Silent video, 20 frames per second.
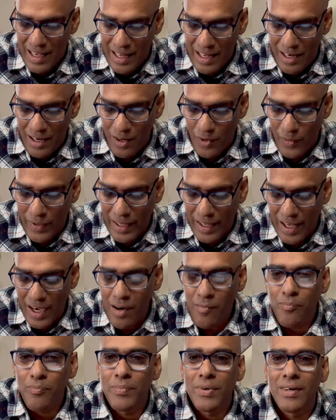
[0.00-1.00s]
looking
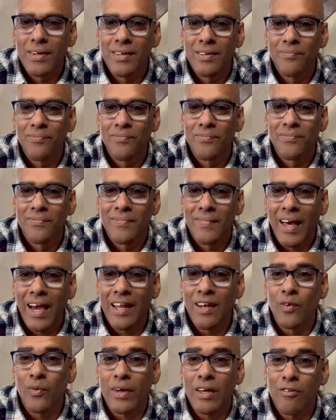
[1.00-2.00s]
up,
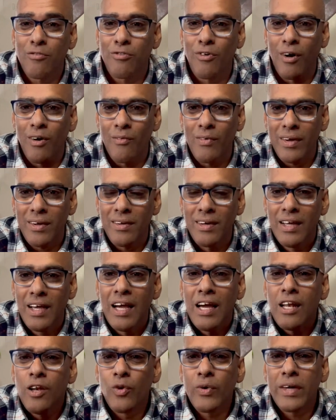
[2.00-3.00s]
and looking forward.
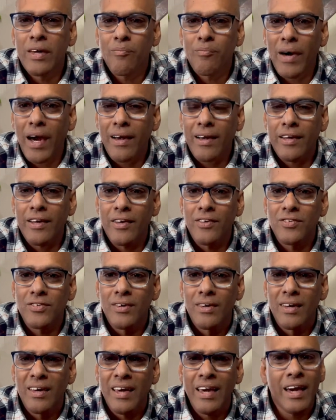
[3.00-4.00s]
Looking back is,
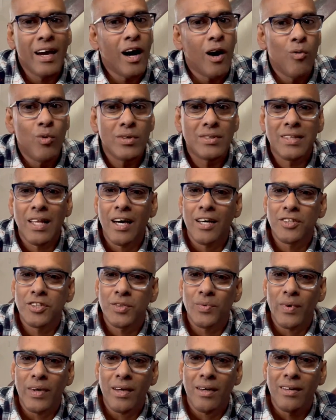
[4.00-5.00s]
hey, how was last
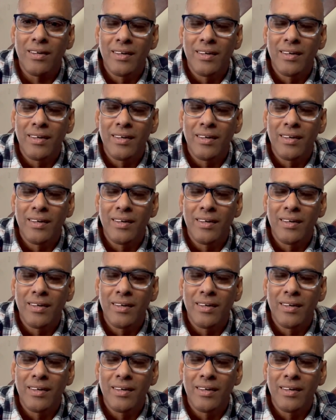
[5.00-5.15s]
week?